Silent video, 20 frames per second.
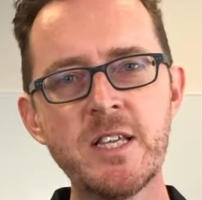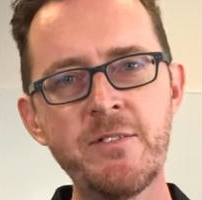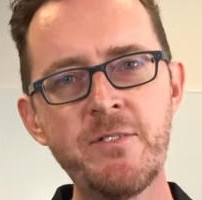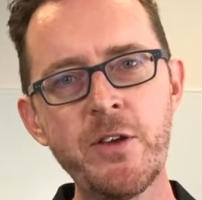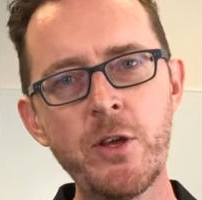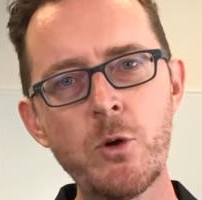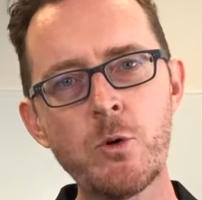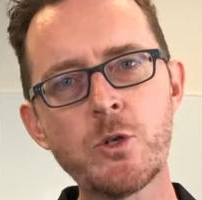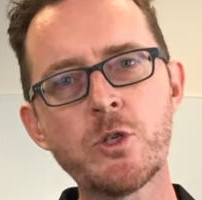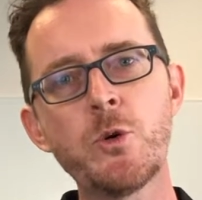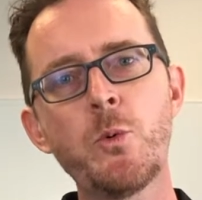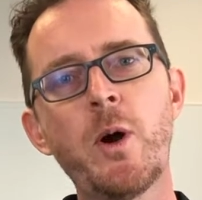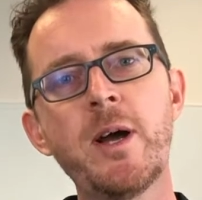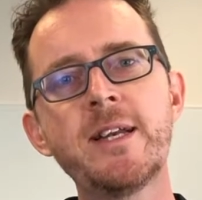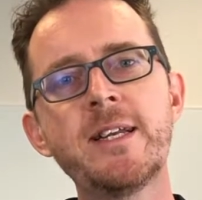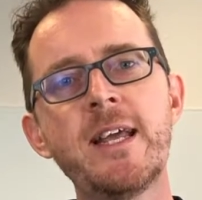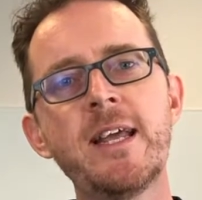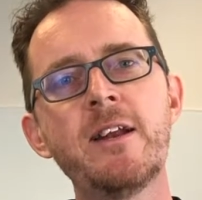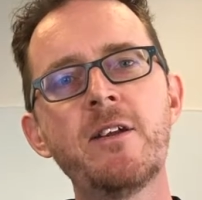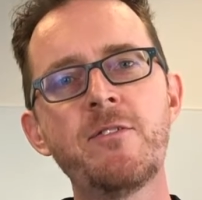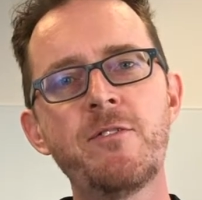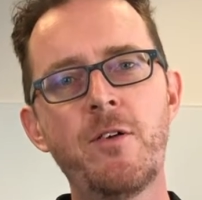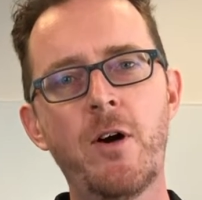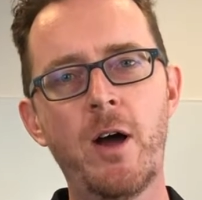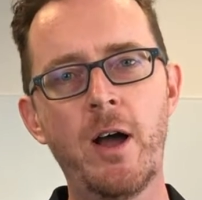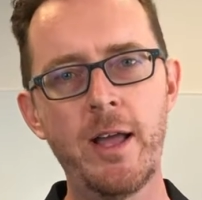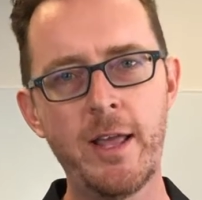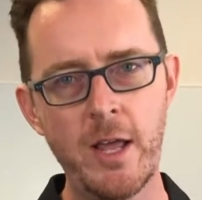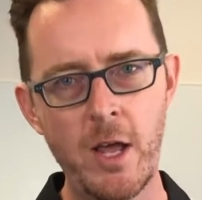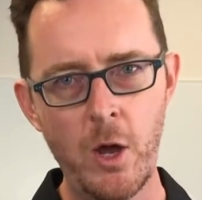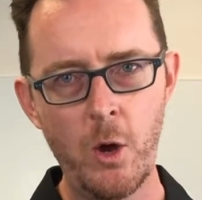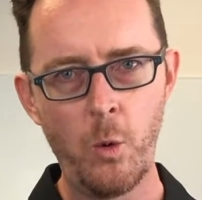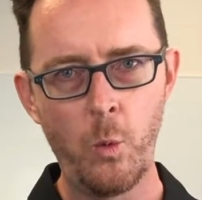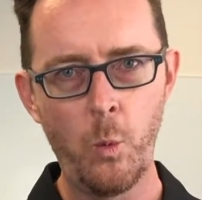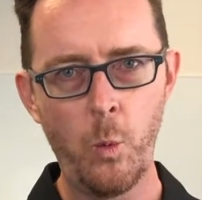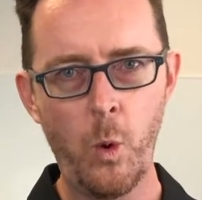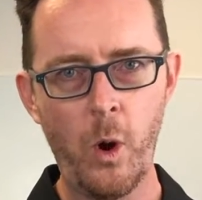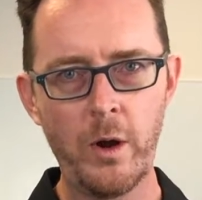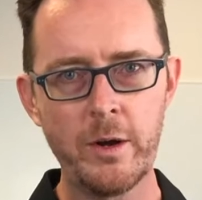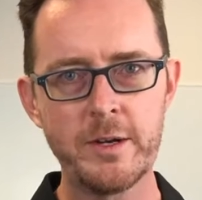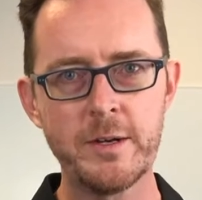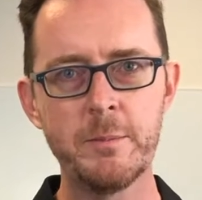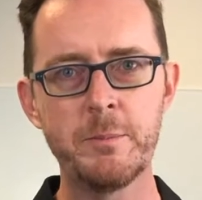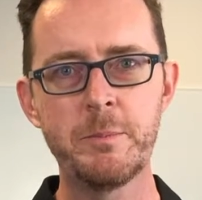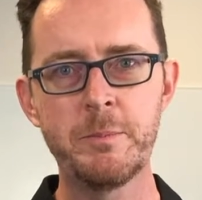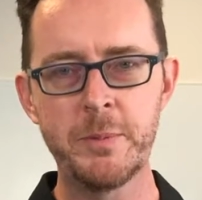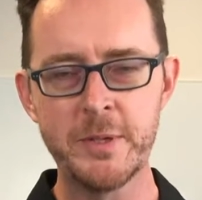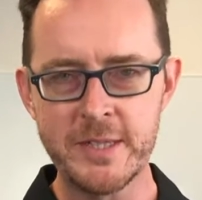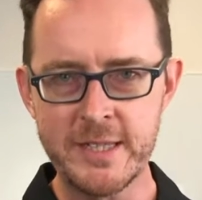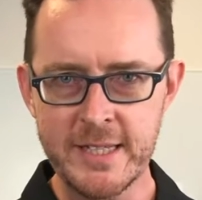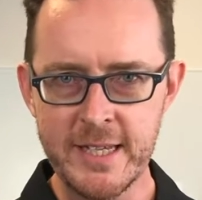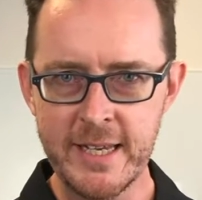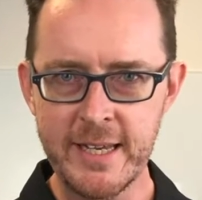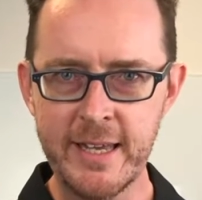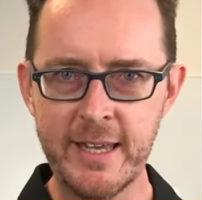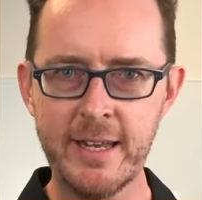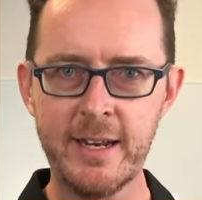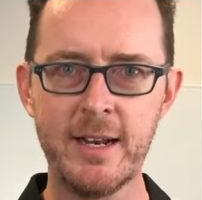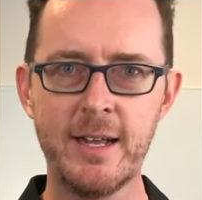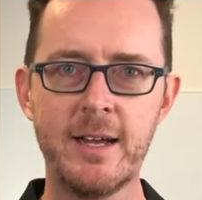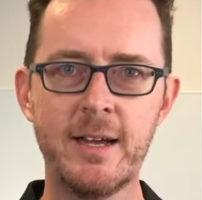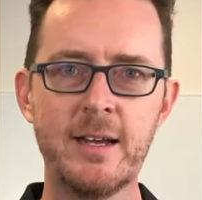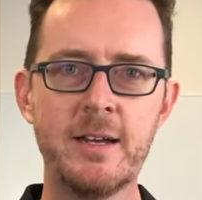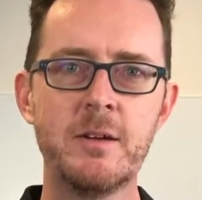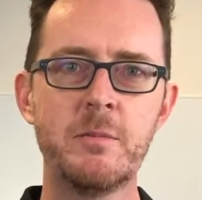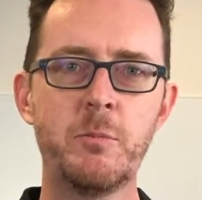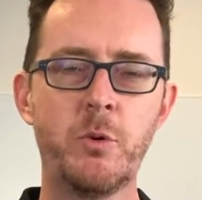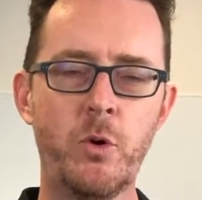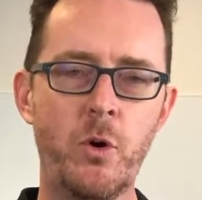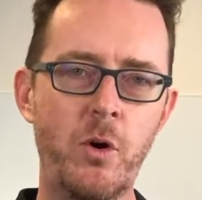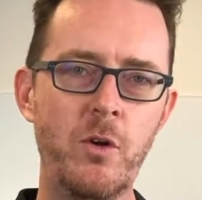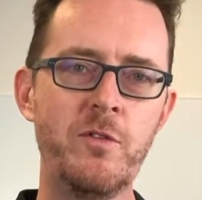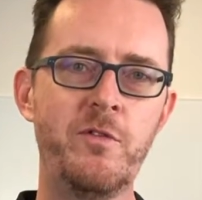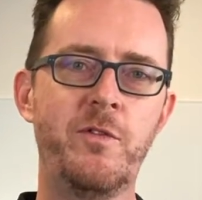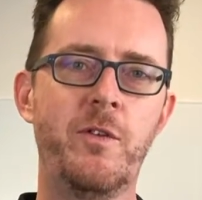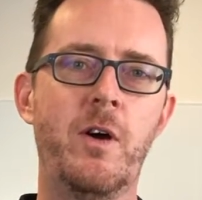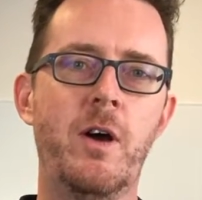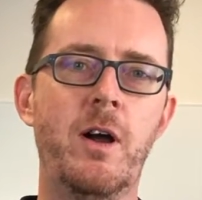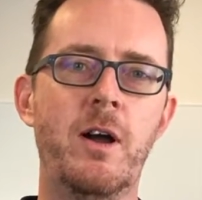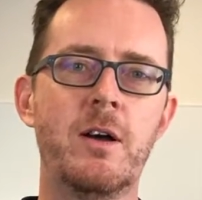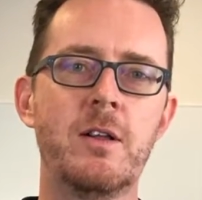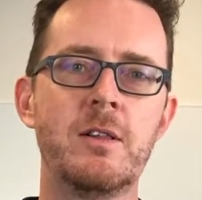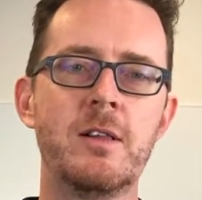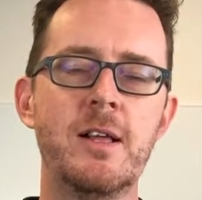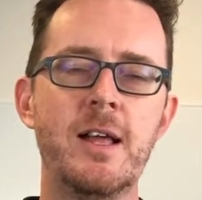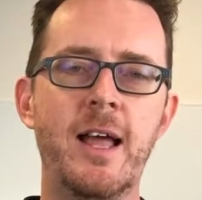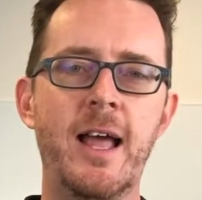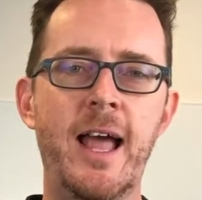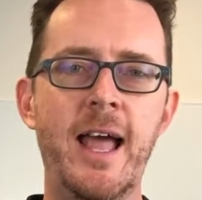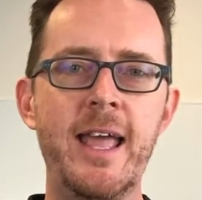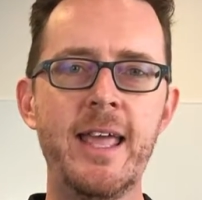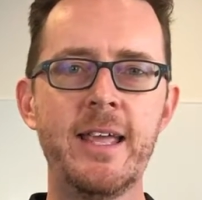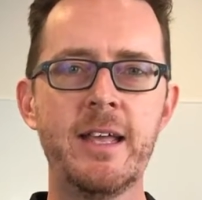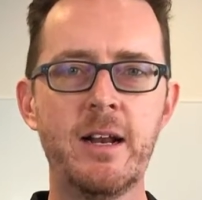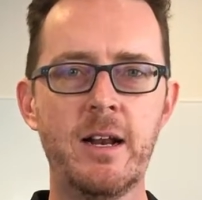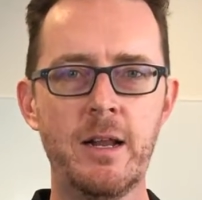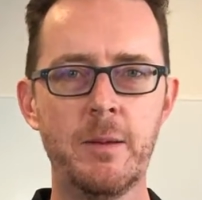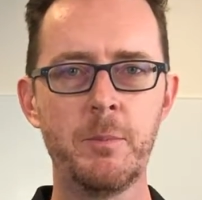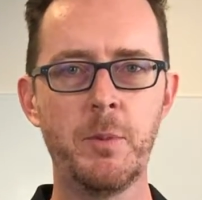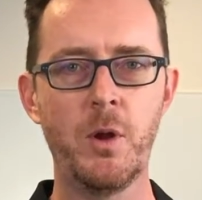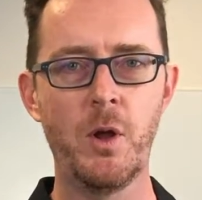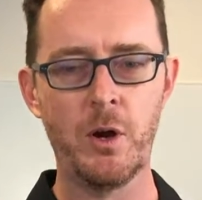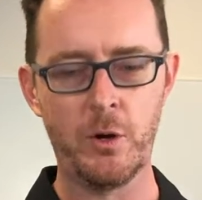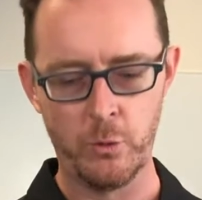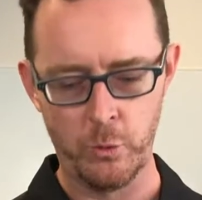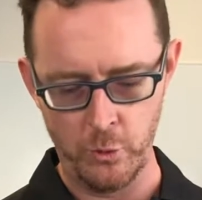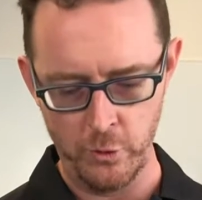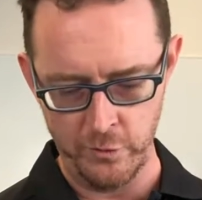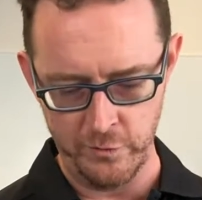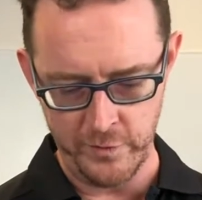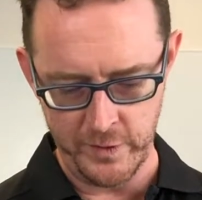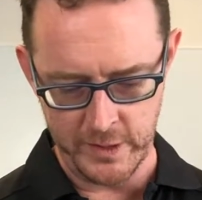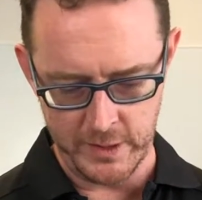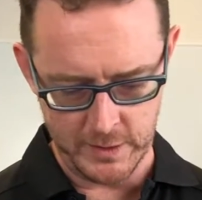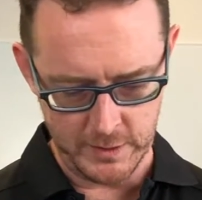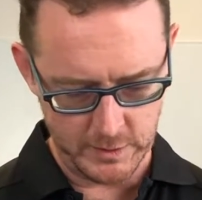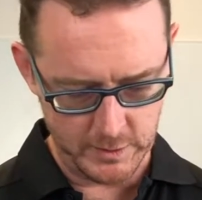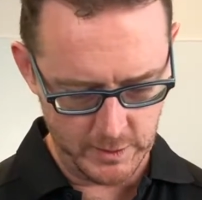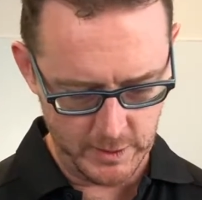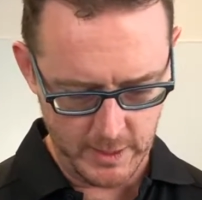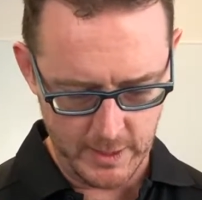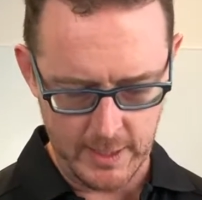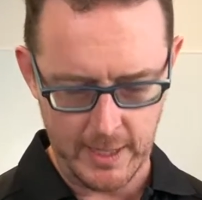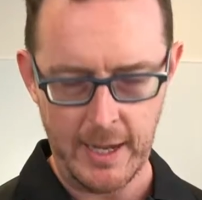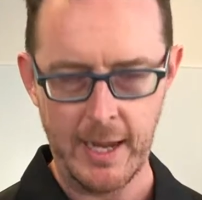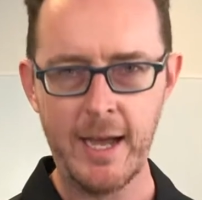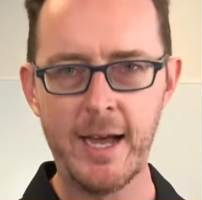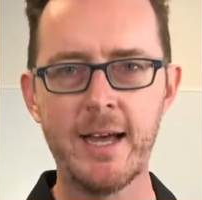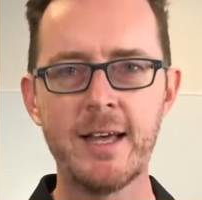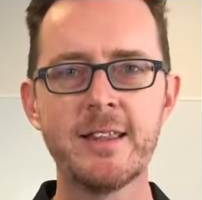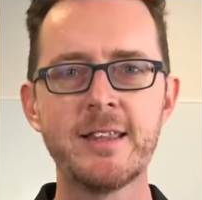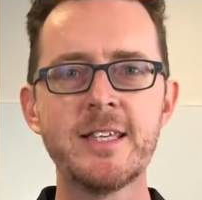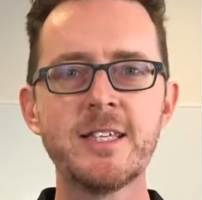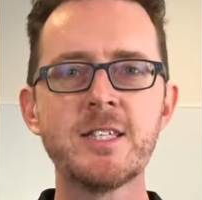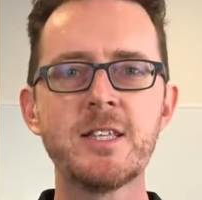it's difficult to identify what particular profile a Klip Lok roof is. Uh,